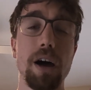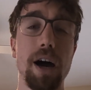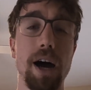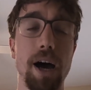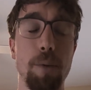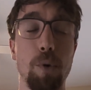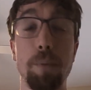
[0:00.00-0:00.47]

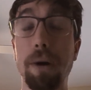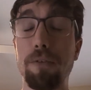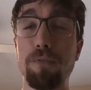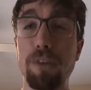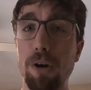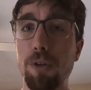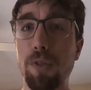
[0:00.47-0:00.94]
One of my
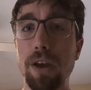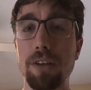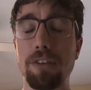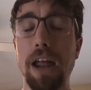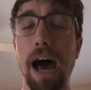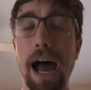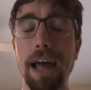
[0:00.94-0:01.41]
favorite
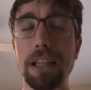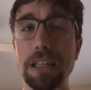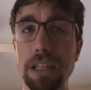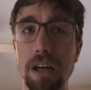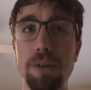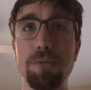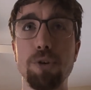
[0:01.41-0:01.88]
things that I
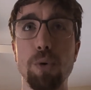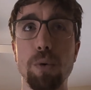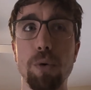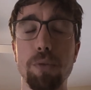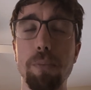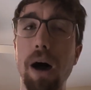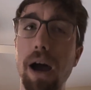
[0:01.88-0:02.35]
love
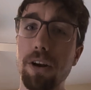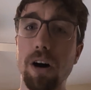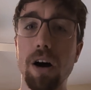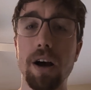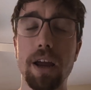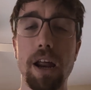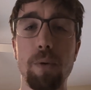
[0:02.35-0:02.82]
doing with
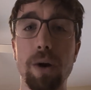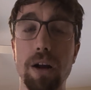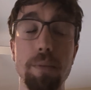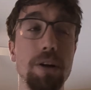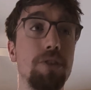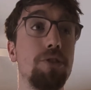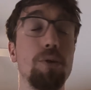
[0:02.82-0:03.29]
dog, and I
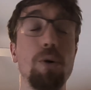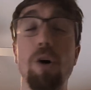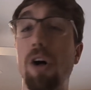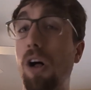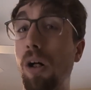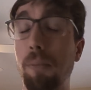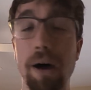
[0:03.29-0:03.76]
recommend to
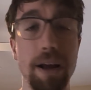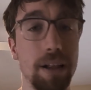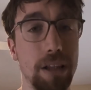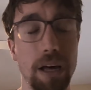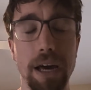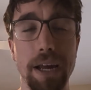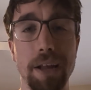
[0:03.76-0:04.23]
all my
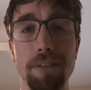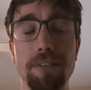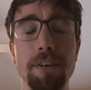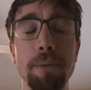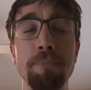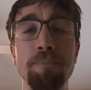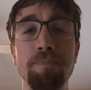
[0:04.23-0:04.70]
clients,